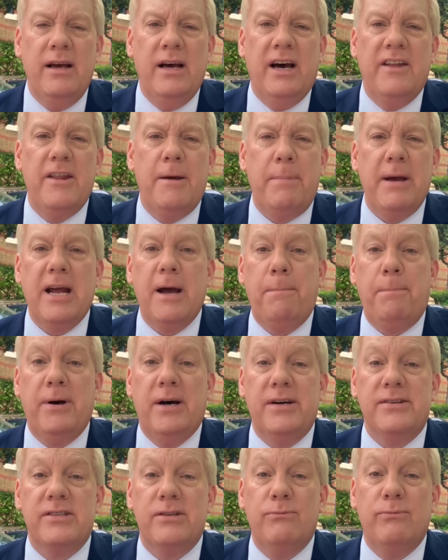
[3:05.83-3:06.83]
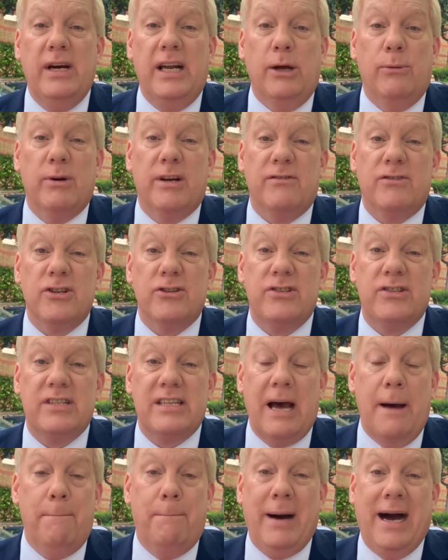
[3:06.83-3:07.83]
And the bigger person really would have just
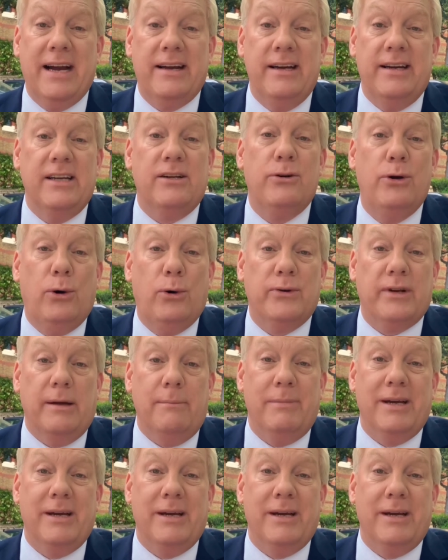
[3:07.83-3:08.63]
stepped back and ignored it,